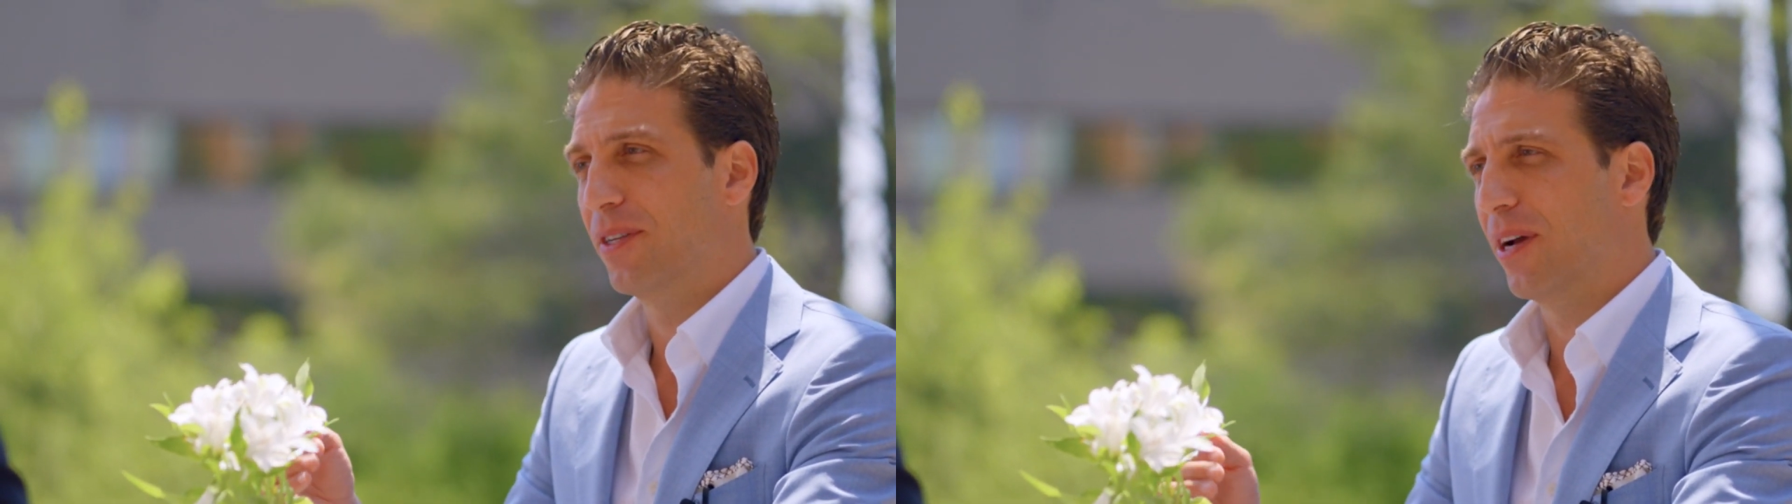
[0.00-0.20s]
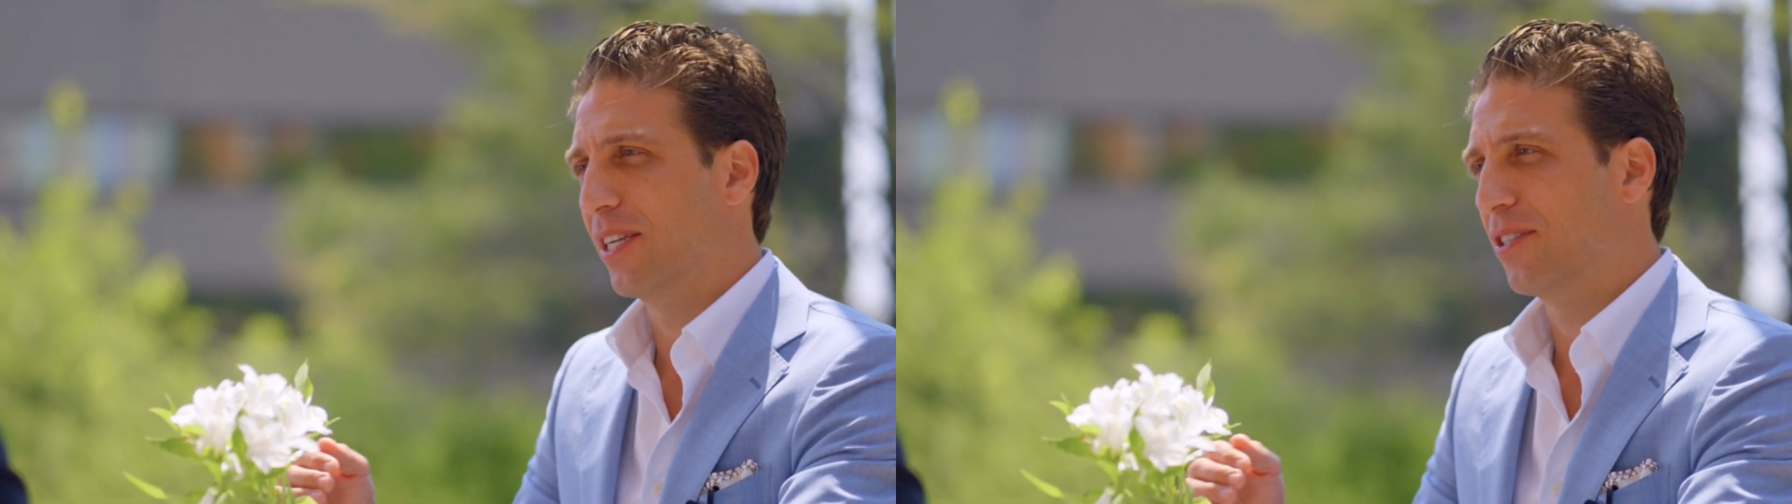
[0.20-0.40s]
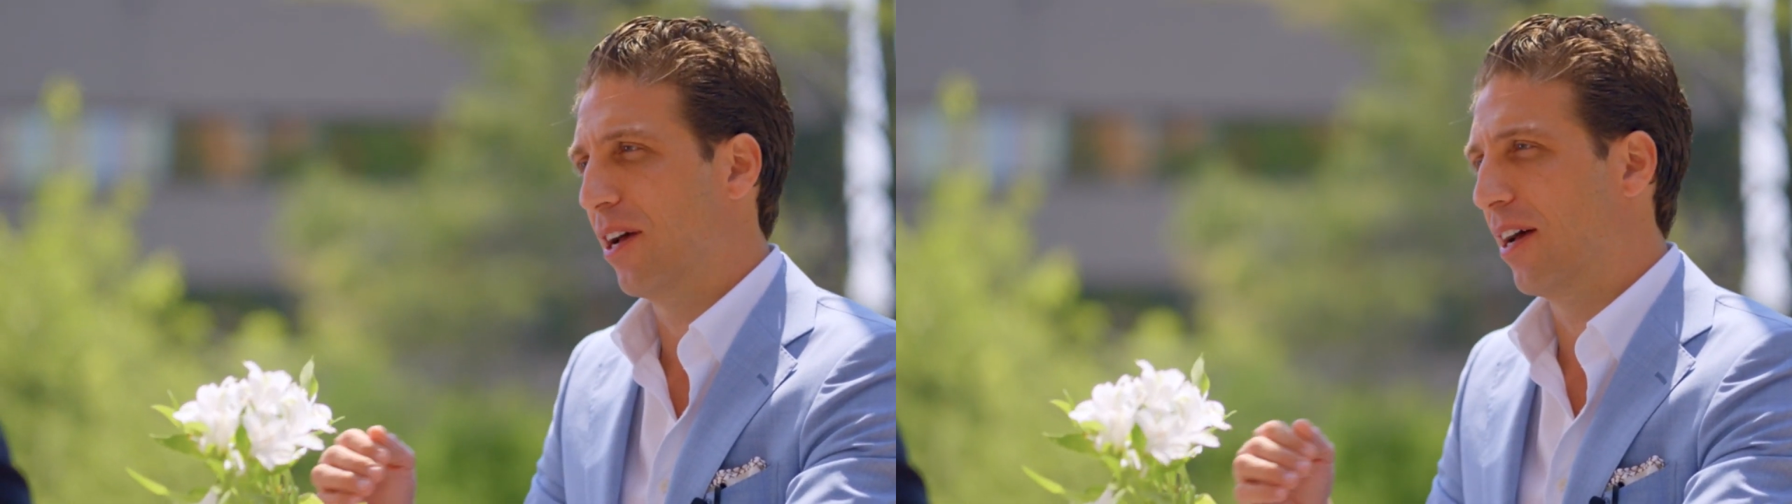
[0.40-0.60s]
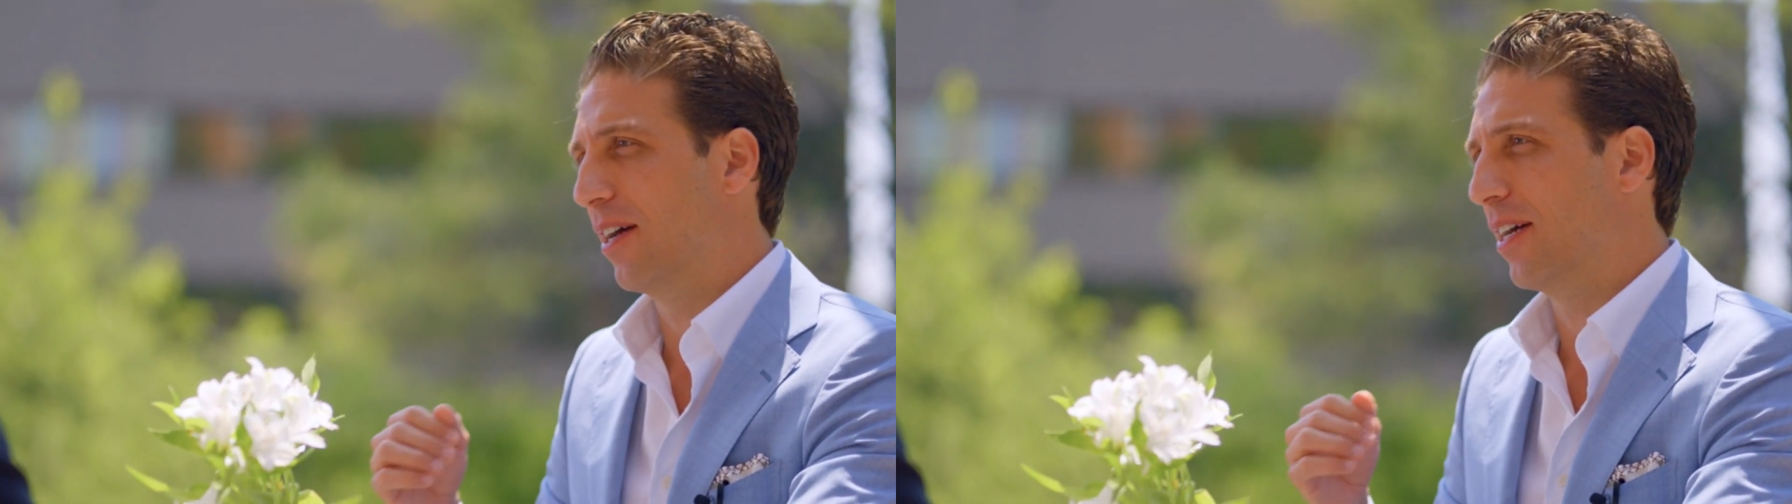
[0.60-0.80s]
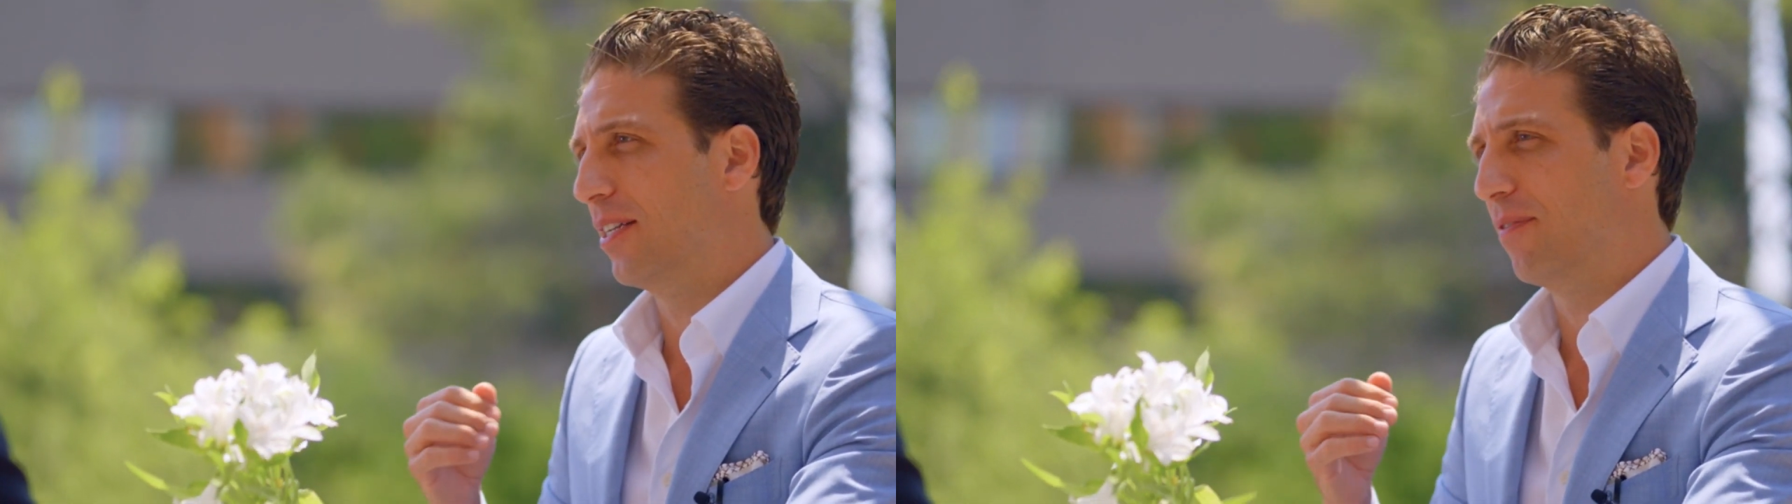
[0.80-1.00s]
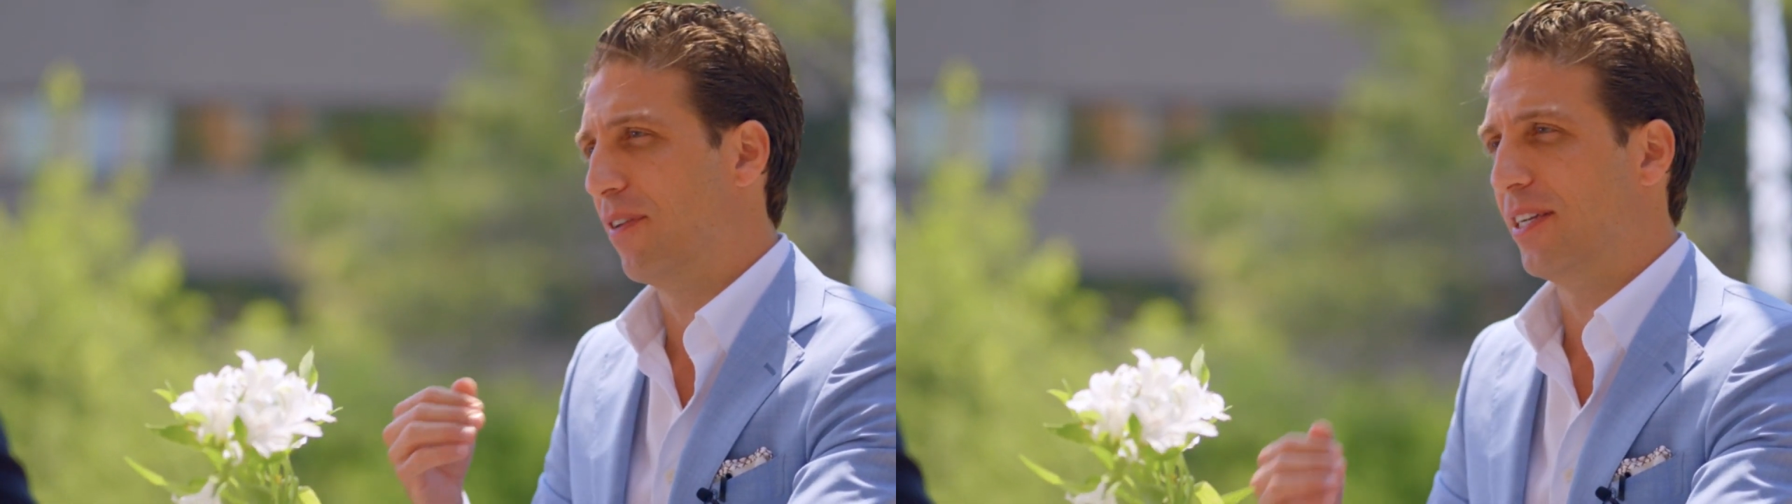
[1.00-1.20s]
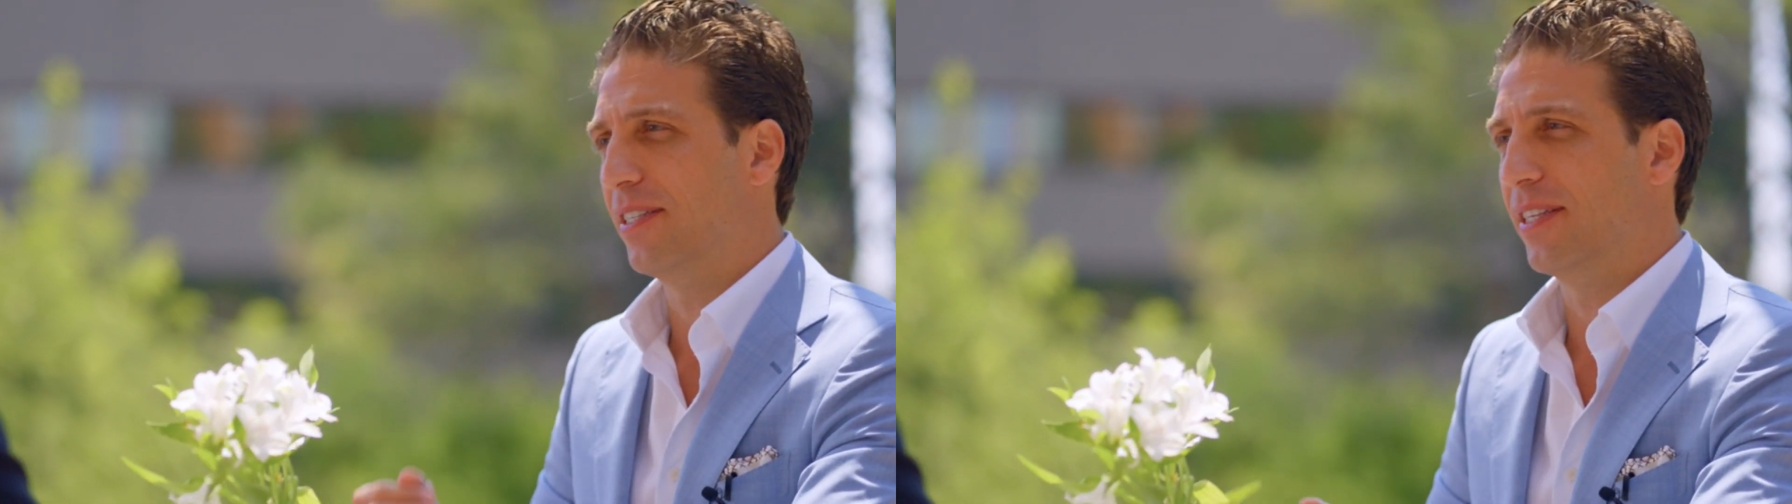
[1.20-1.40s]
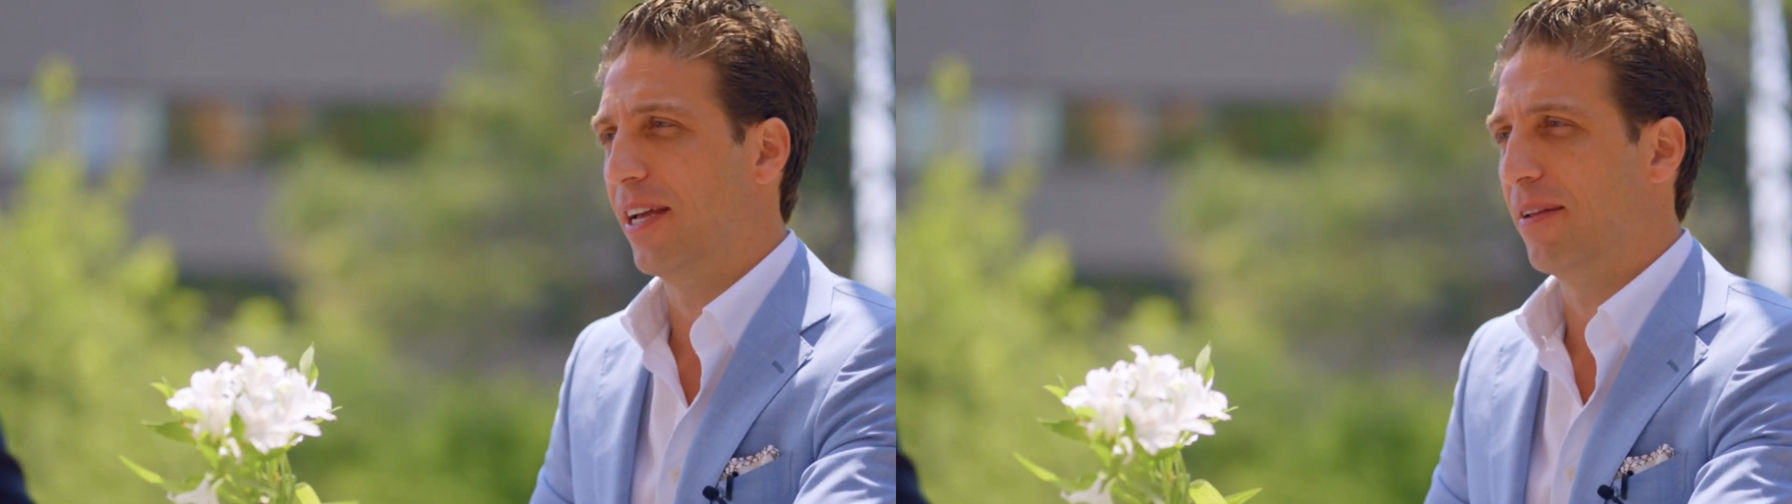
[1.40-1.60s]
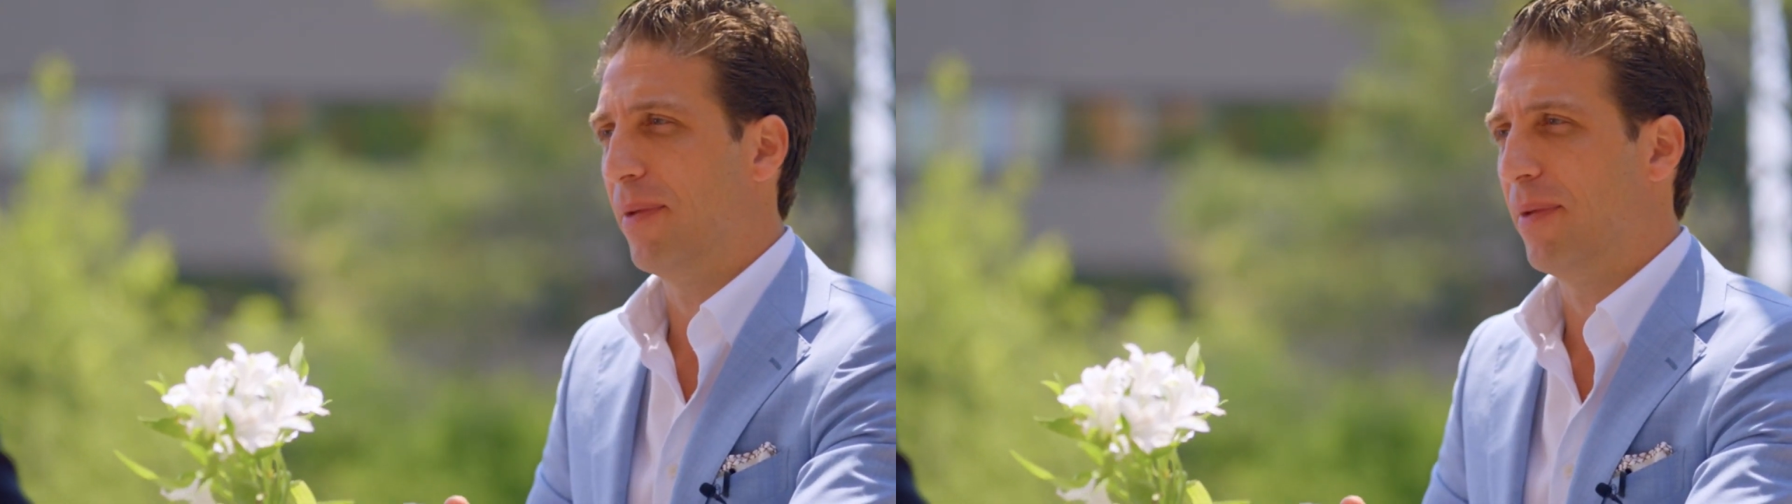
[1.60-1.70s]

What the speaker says: I saw a device that